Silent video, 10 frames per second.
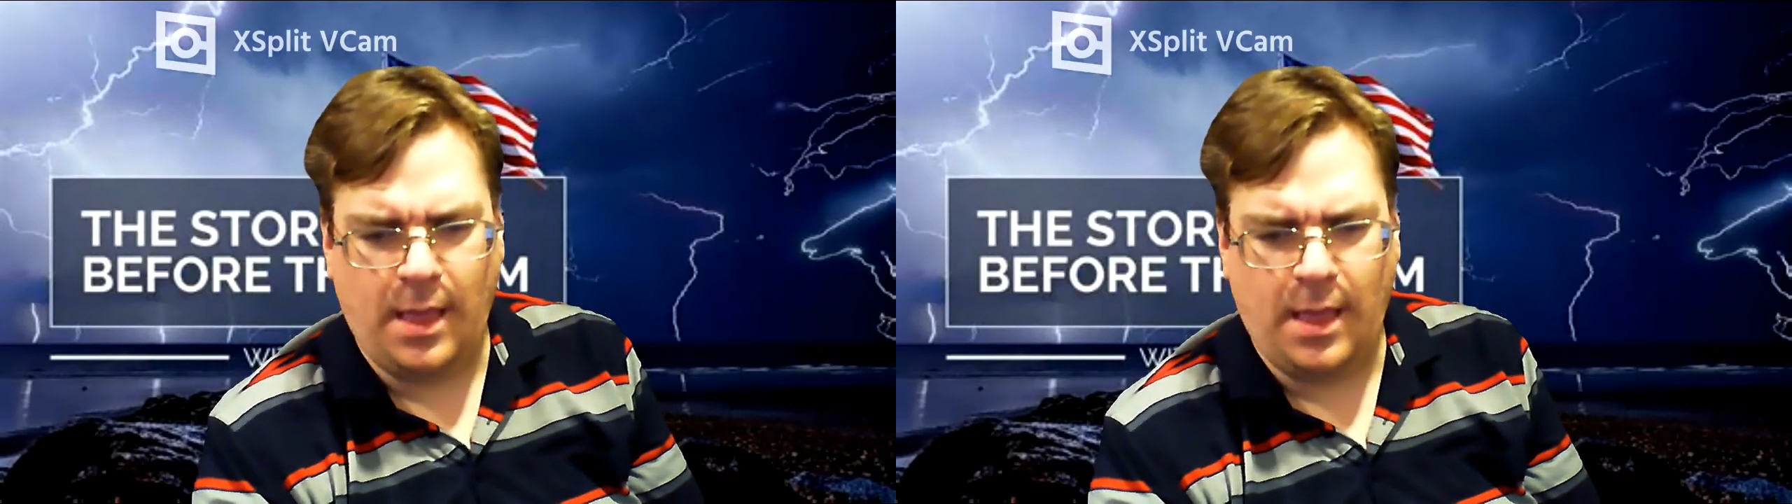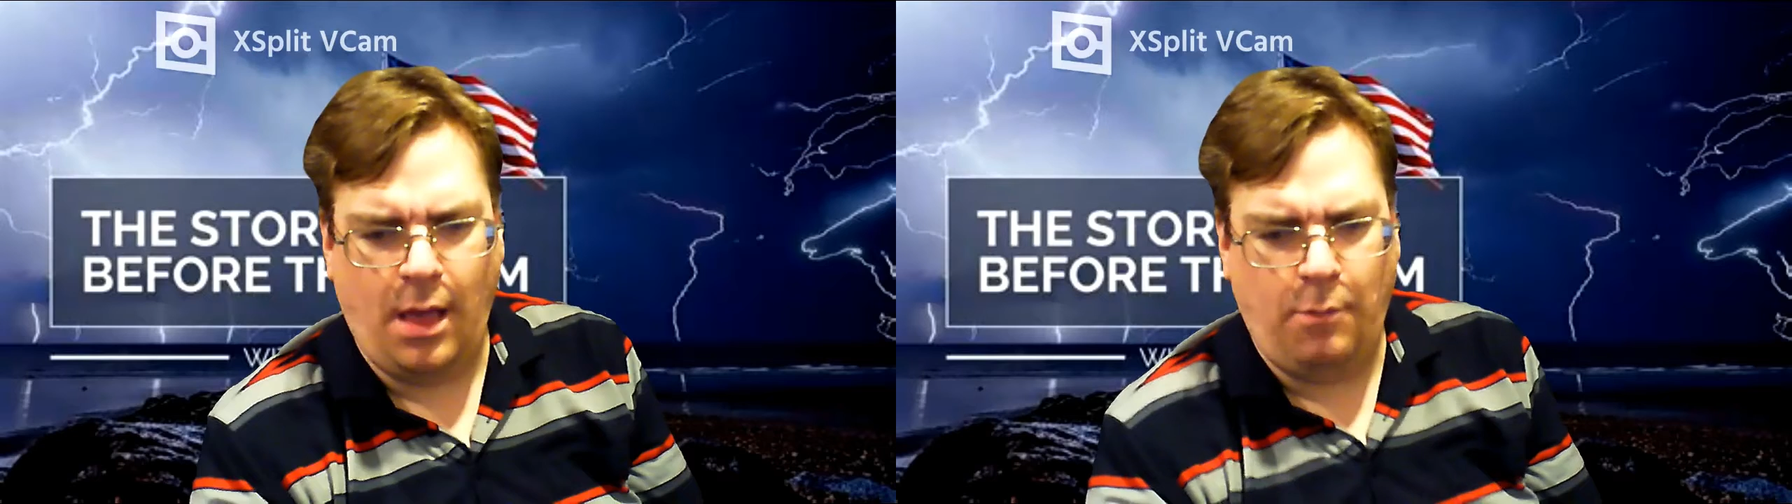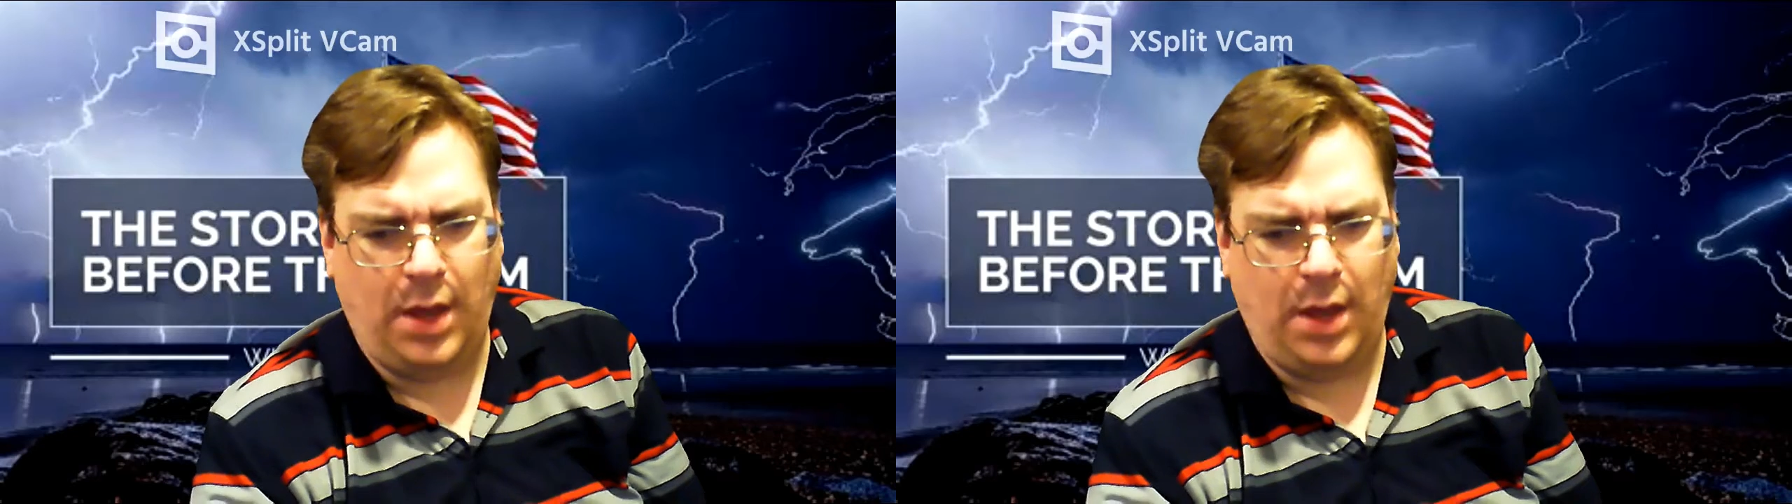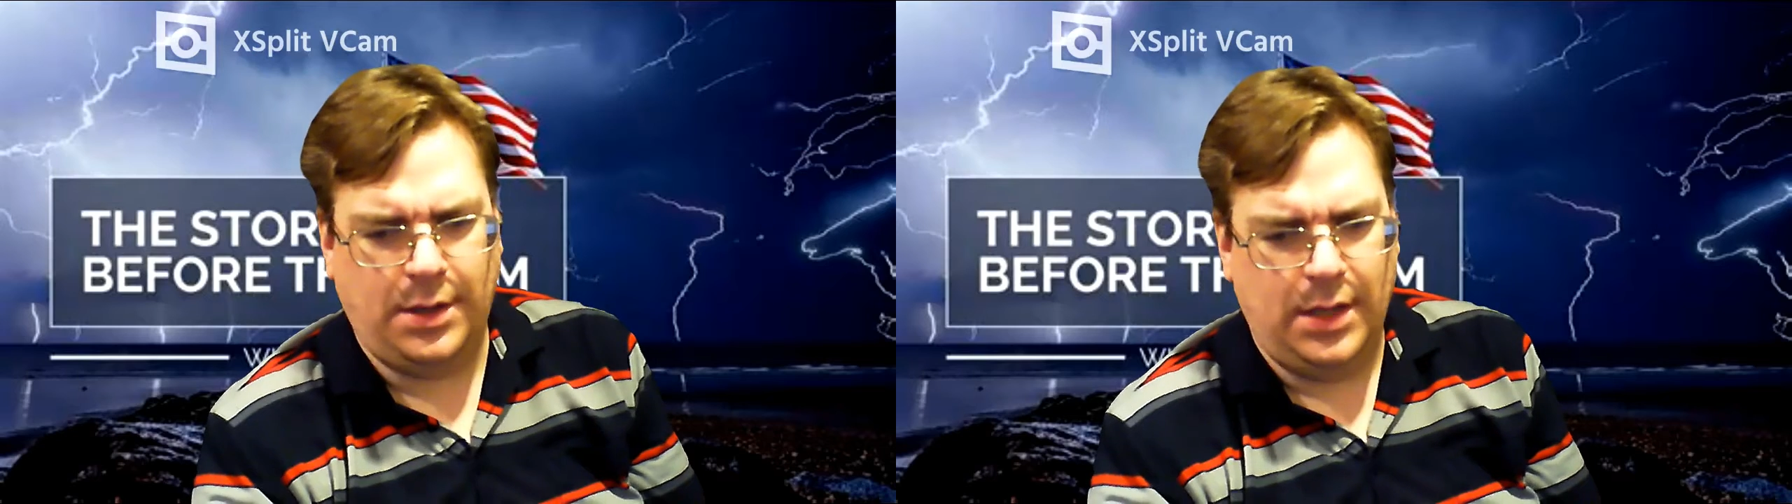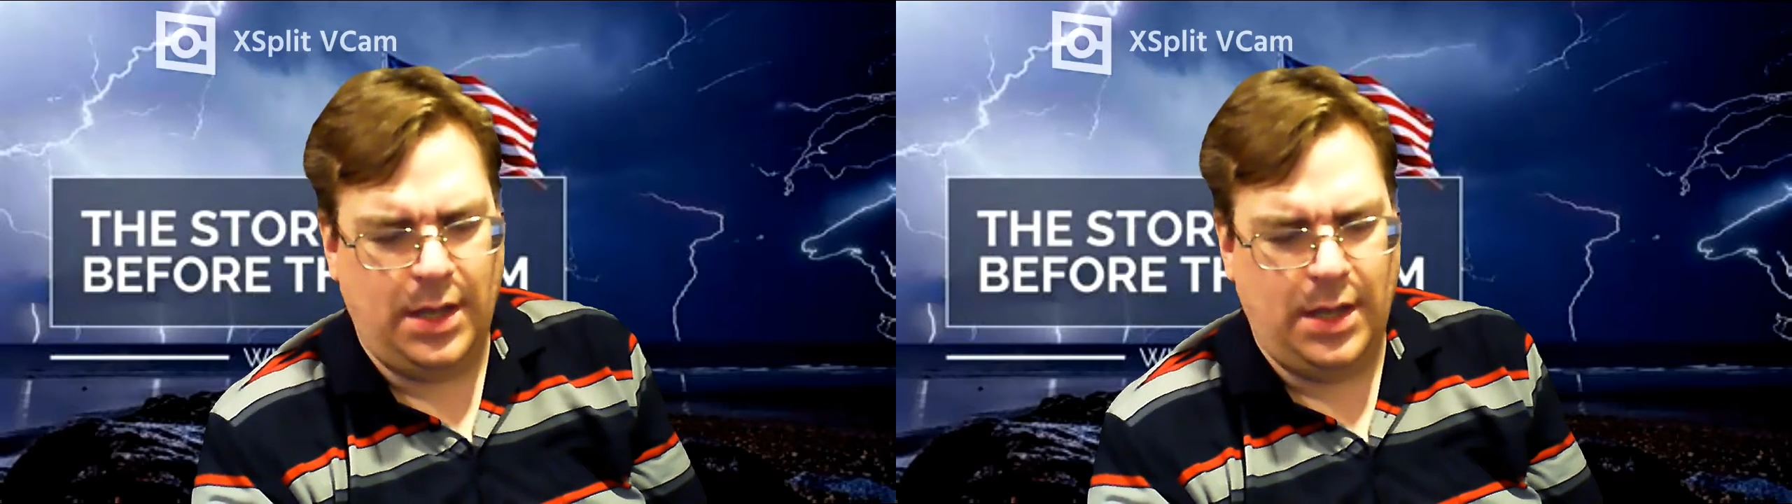But
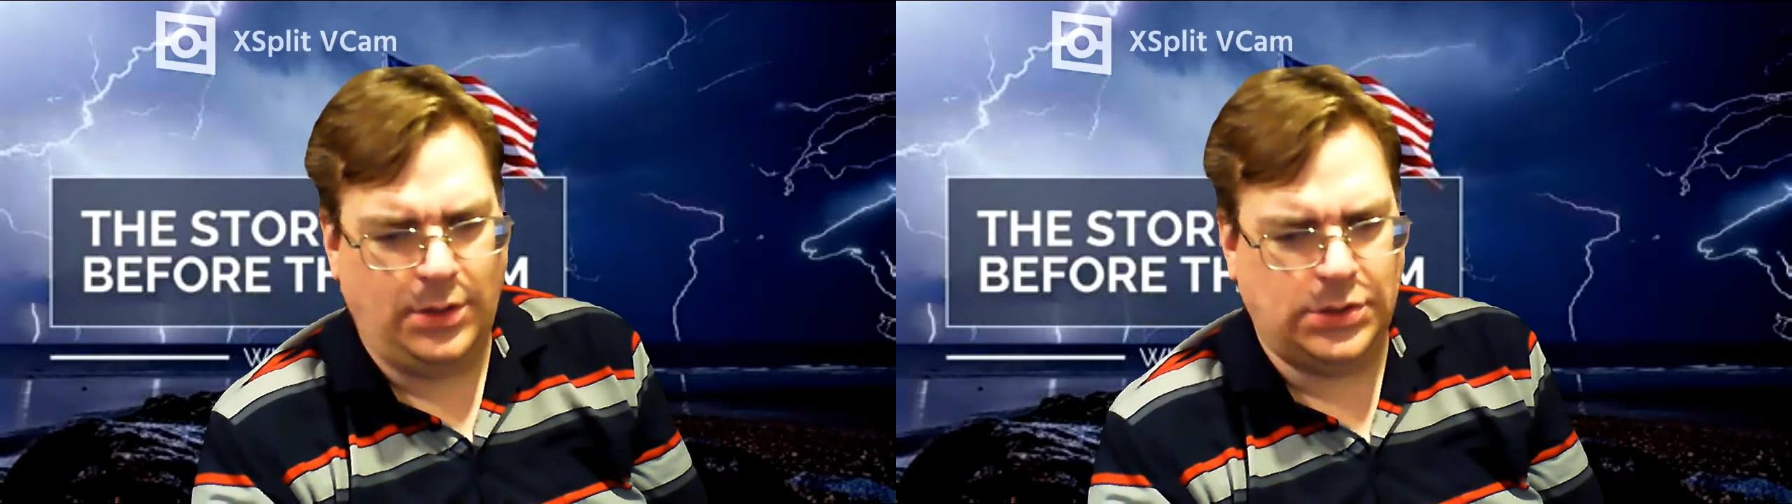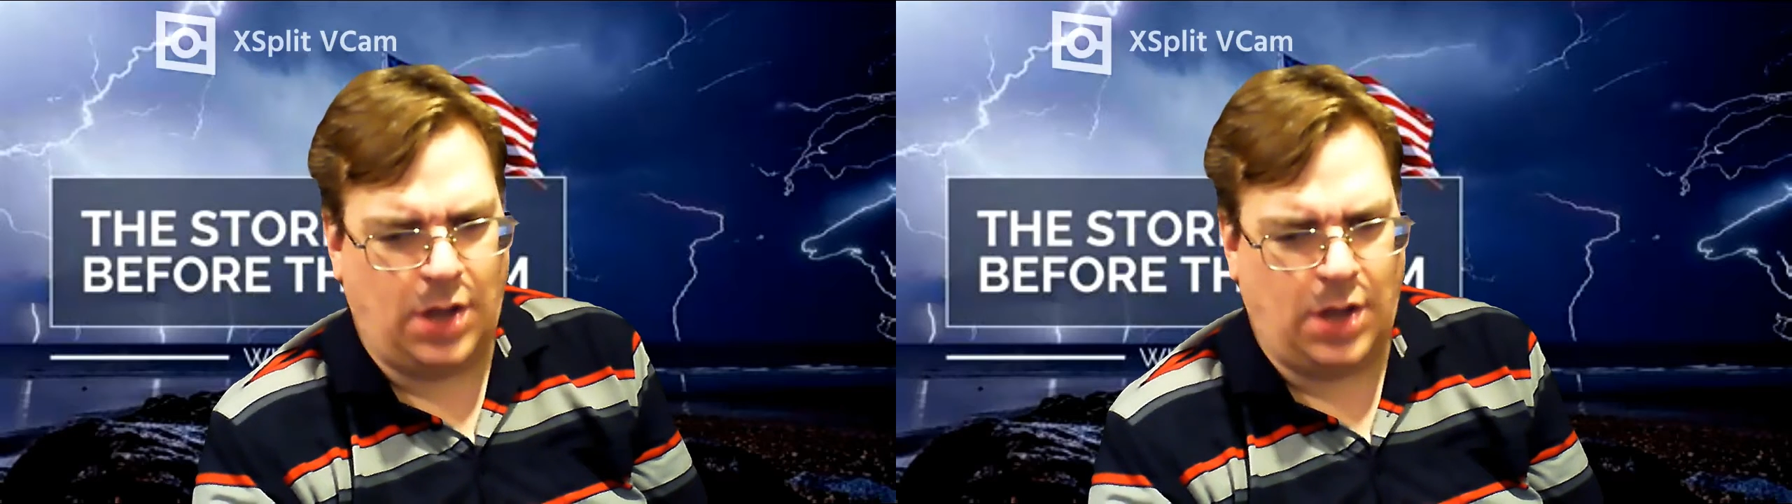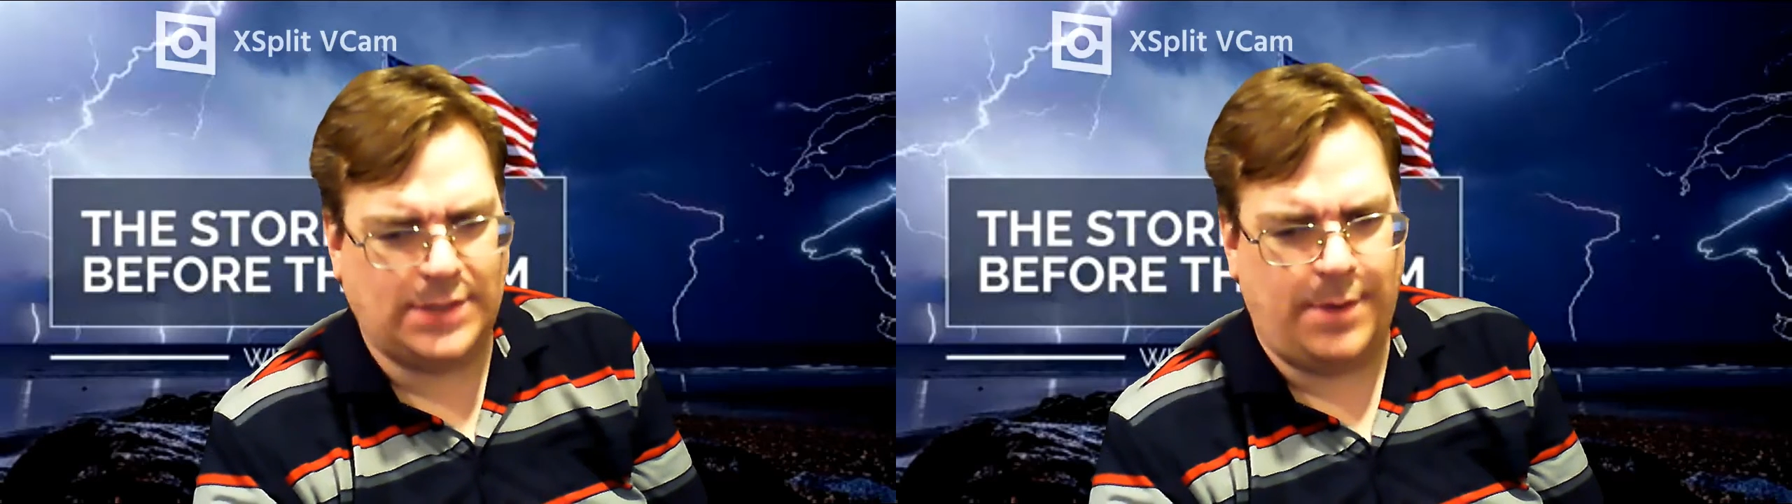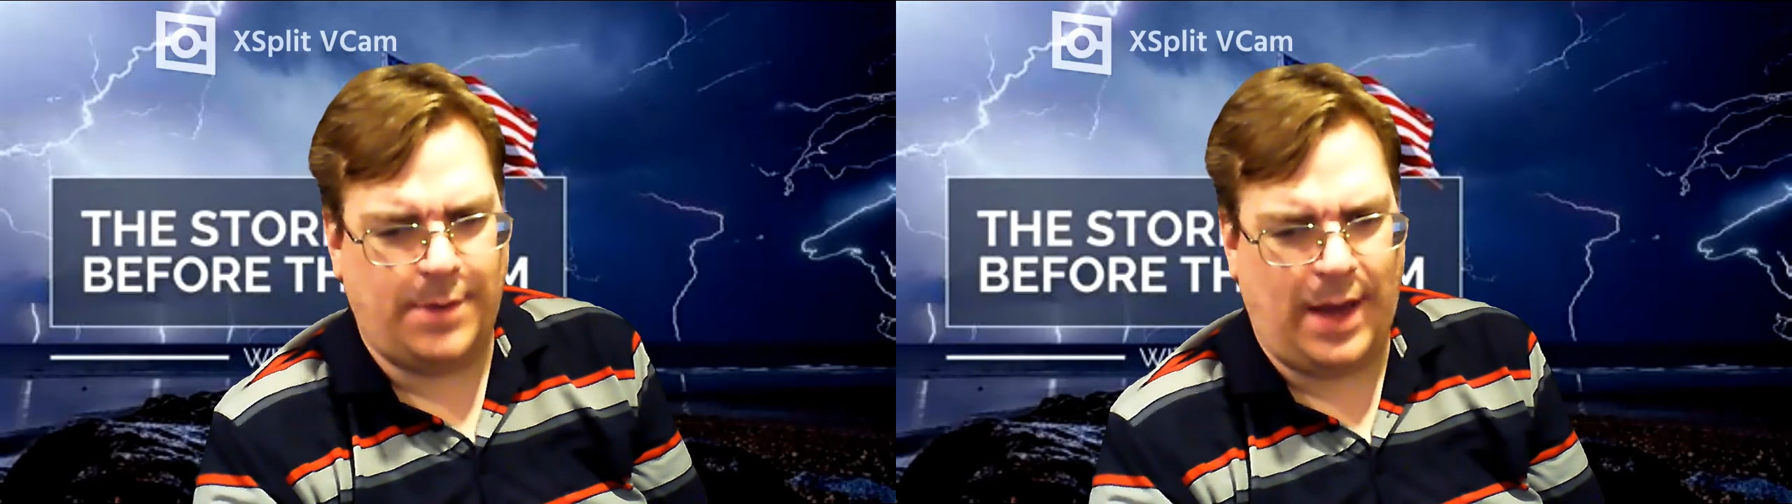he also talks about